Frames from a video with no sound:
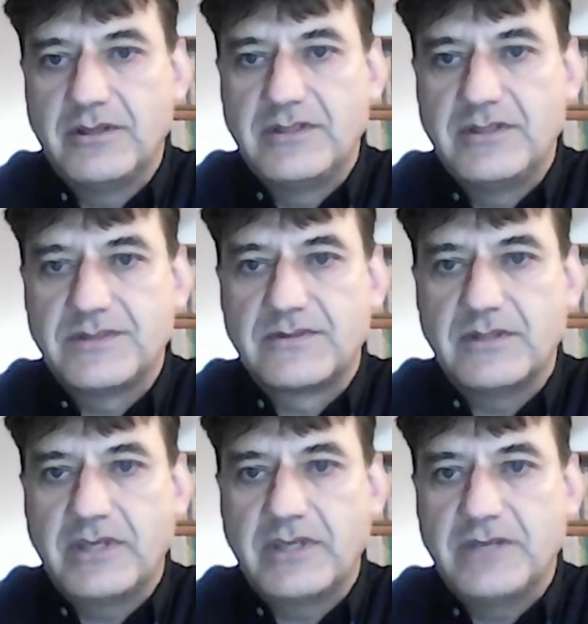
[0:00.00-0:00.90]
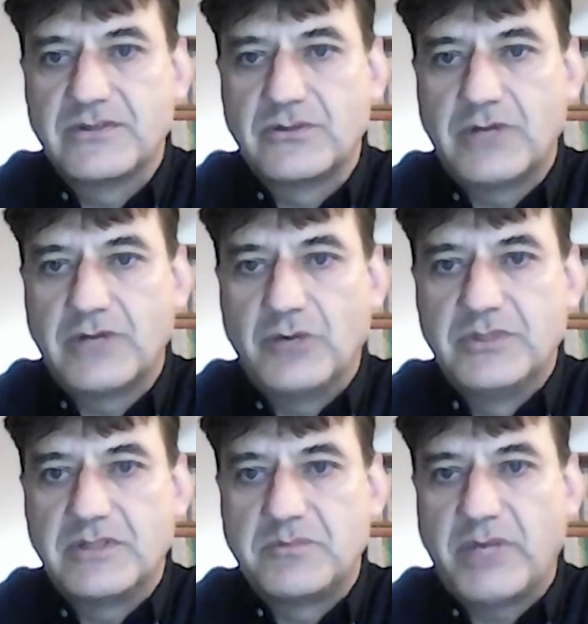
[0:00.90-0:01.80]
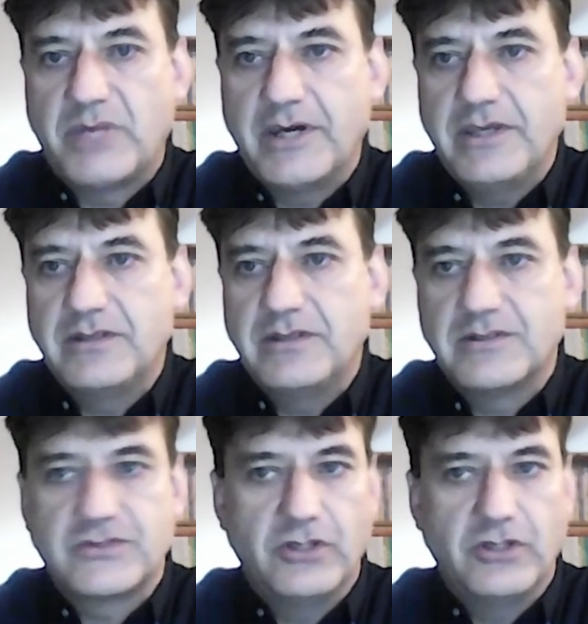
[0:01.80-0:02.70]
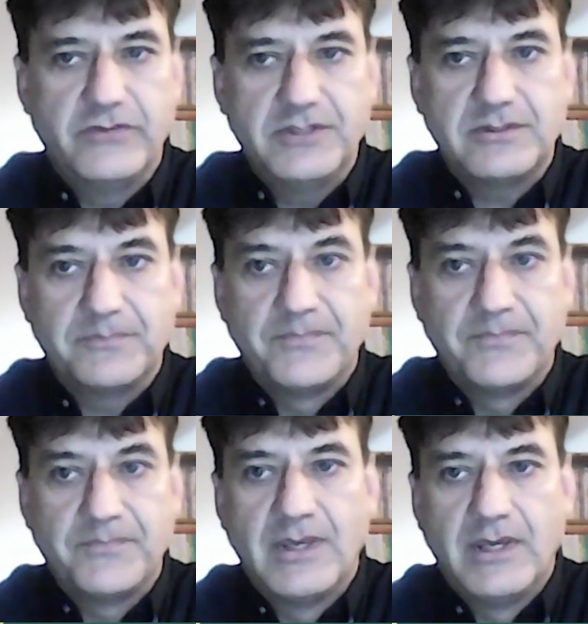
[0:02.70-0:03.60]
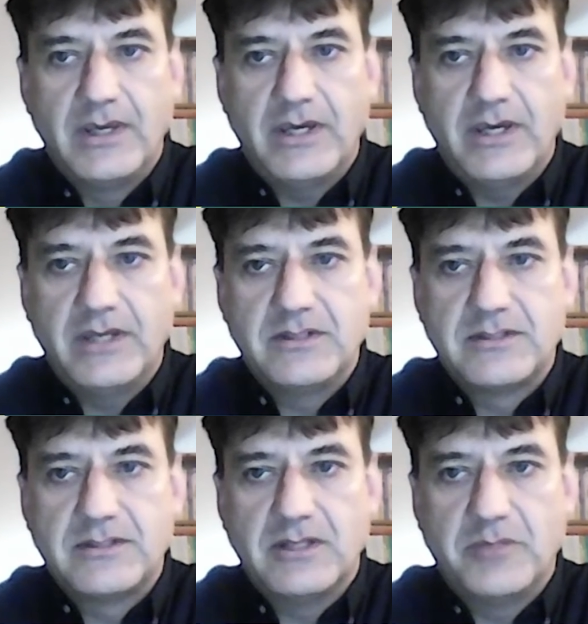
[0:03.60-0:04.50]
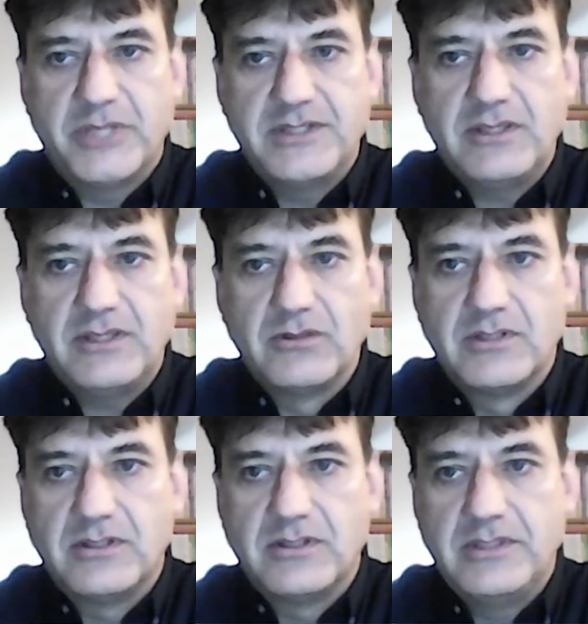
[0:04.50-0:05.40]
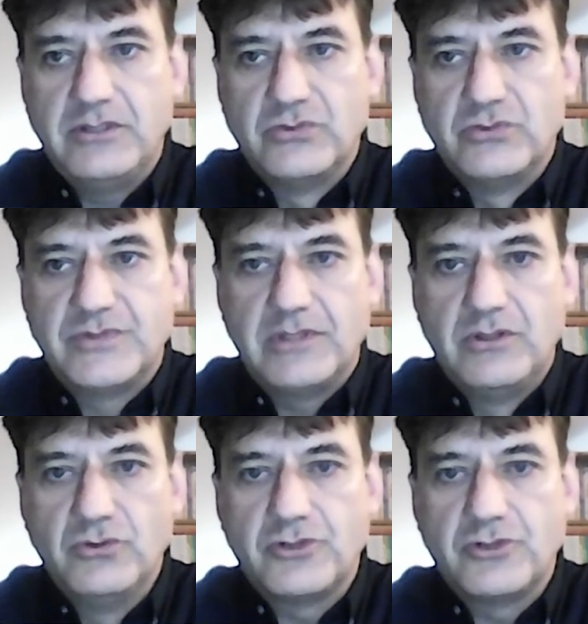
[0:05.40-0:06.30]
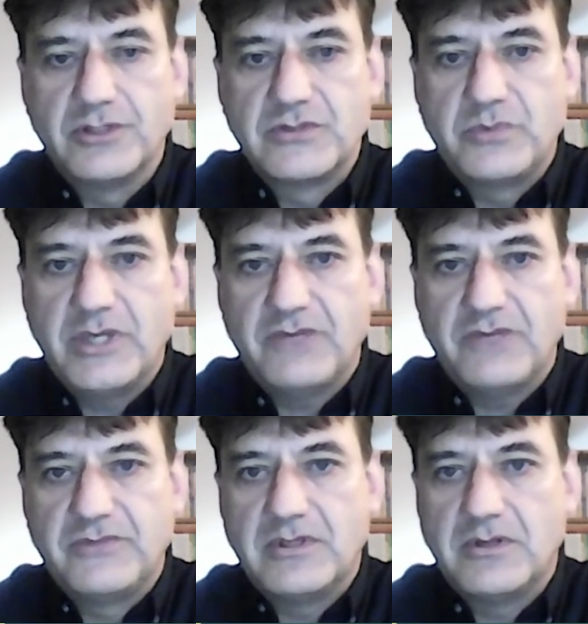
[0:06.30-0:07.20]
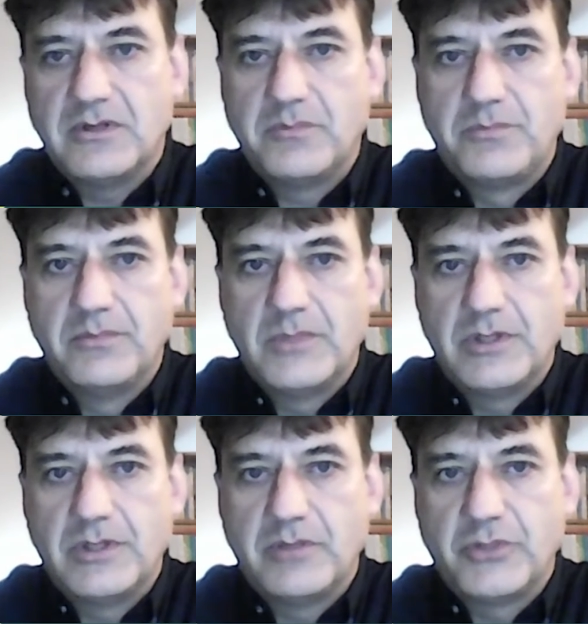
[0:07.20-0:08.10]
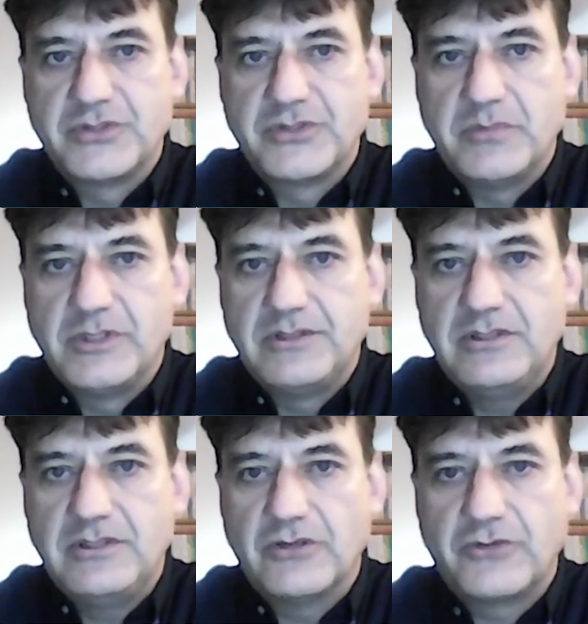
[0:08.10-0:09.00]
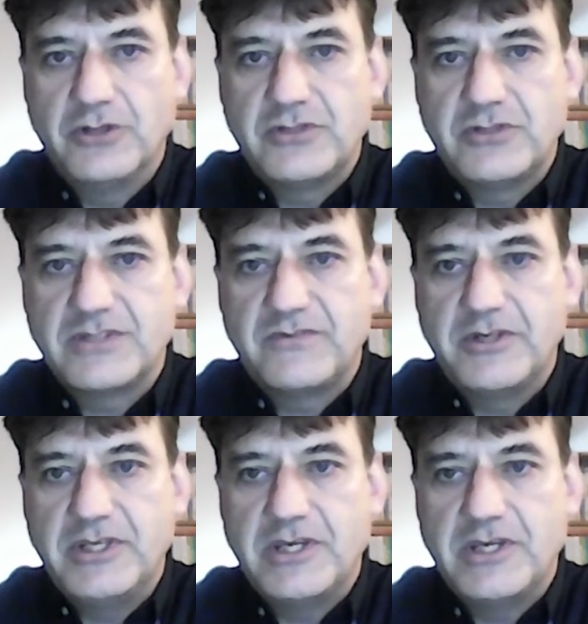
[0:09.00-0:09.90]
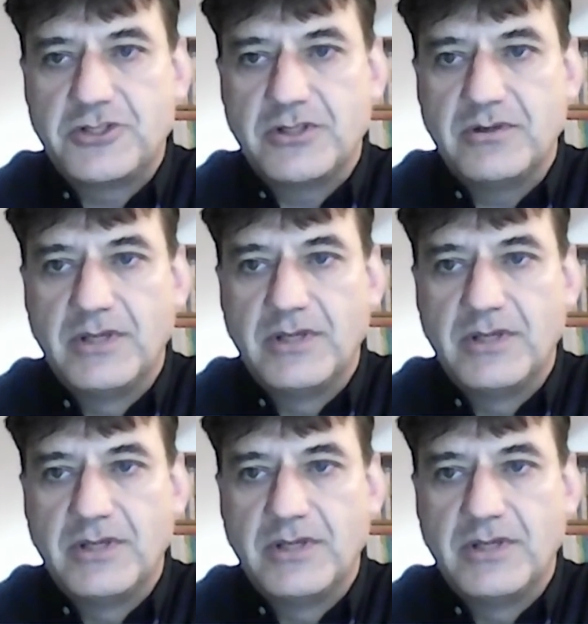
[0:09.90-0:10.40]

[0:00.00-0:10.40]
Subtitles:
this again surrounded by the solvent. And particularly using neutrons, we have the possibility of contrast variation